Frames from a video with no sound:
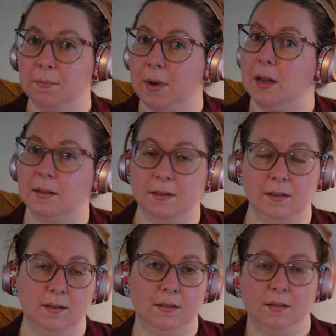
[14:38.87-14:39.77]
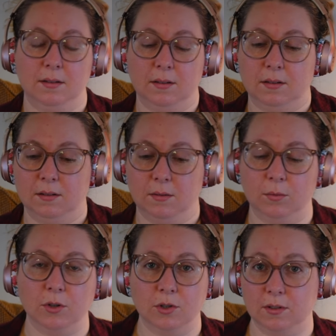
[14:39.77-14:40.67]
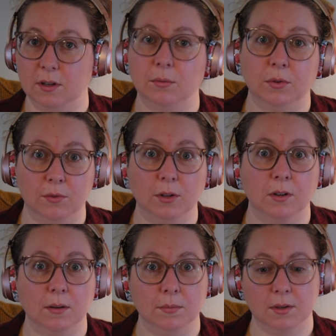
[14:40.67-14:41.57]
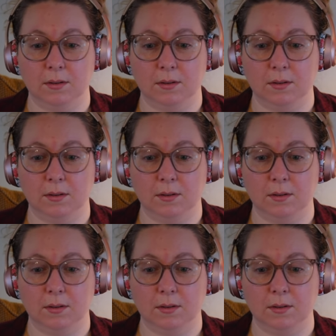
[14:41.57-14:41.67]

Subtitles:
But what she said was fucked up.